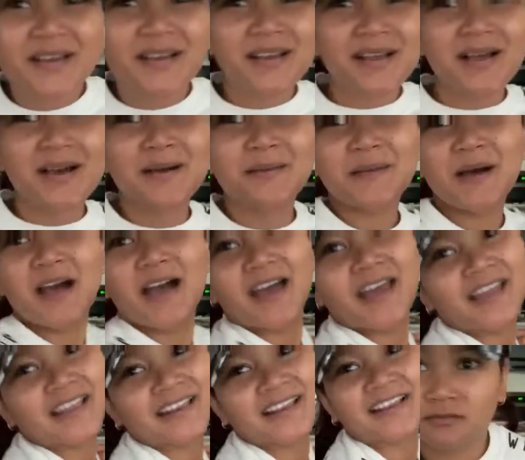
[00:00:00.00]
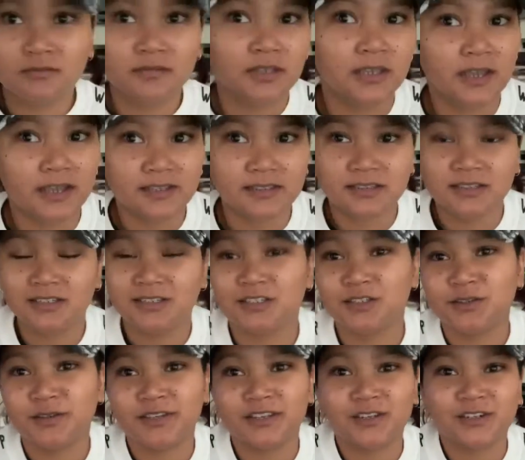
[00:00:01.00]
come on. You guys could
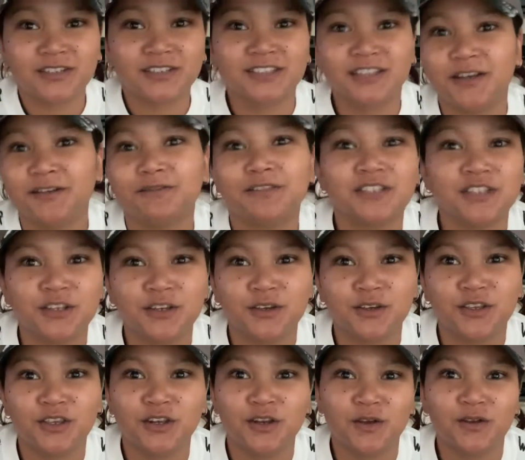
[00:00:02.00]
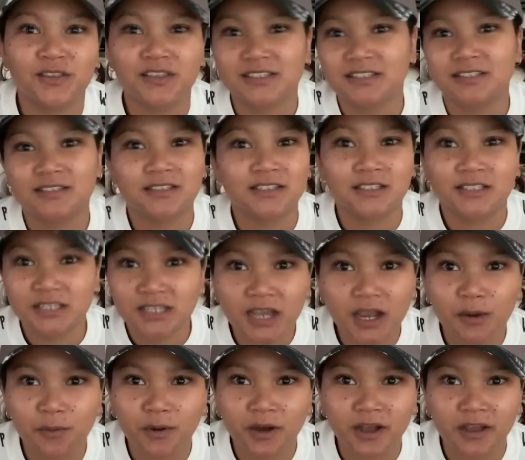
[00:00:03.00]
do it yourself too. You know, this is a
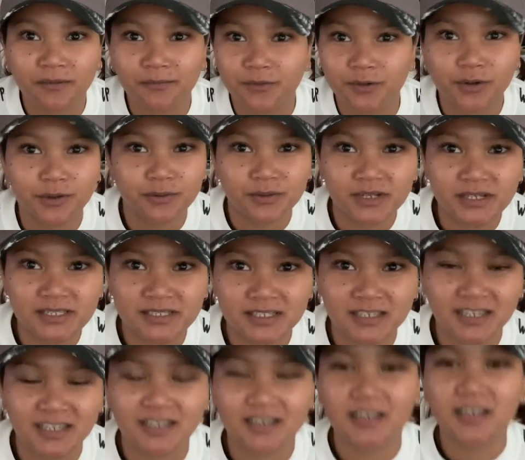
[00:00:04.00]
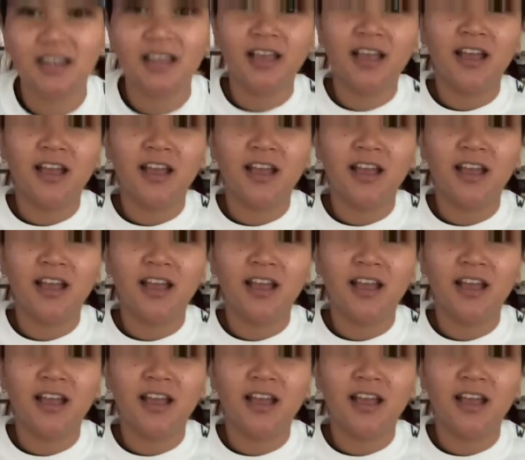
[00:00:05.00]
DIY for a reason.